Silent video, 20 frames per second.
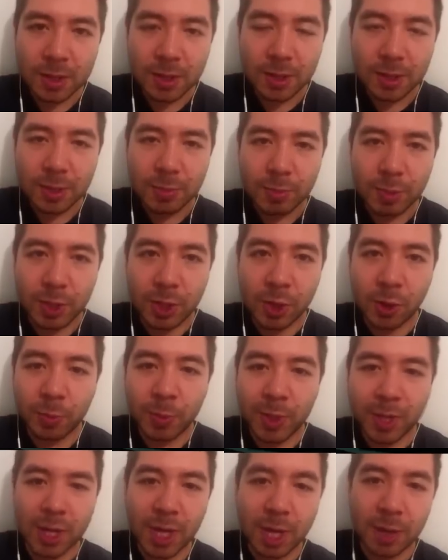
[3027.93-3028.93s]
But no
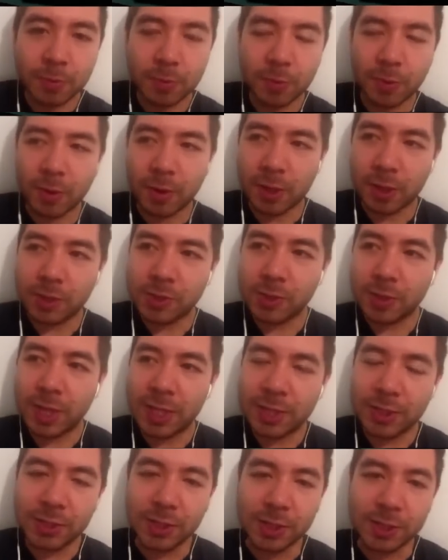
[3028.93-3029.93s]
big uproar, so
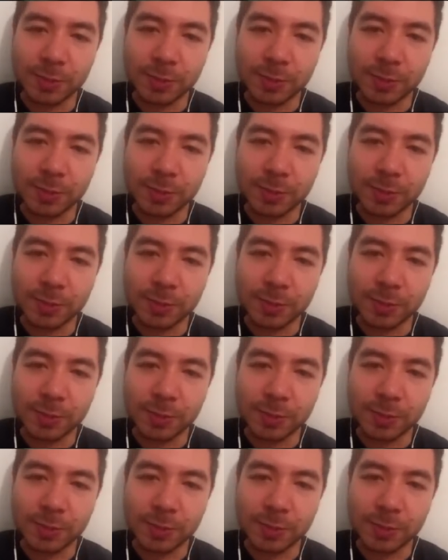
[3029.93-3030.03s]
that's good.